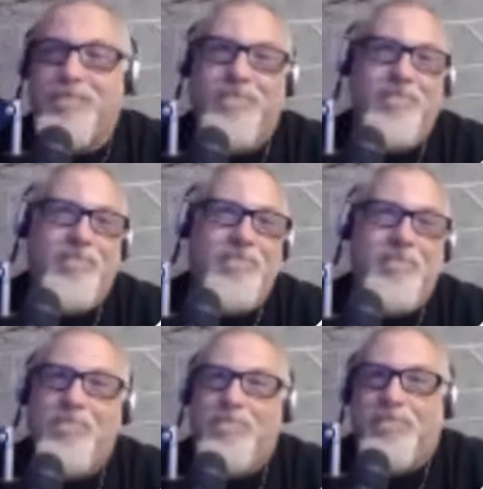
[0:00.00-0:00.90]

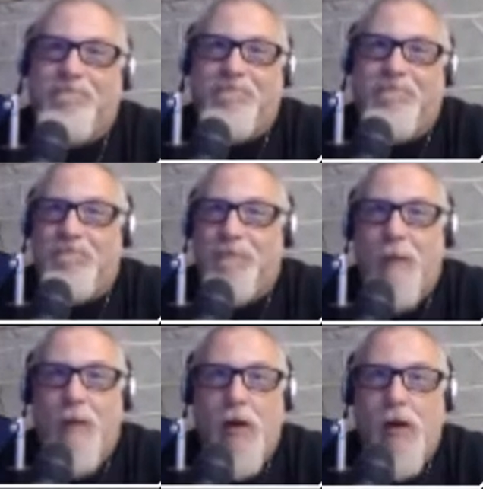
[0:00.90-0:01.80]

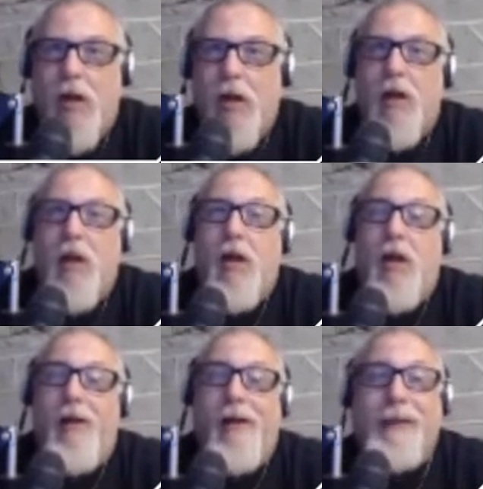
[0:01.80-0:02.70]

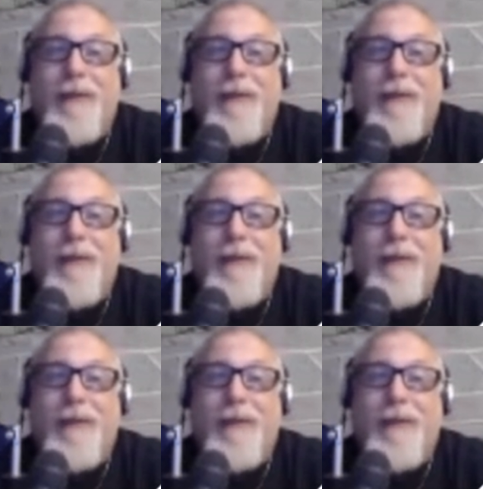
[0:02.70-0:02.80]
[no speech]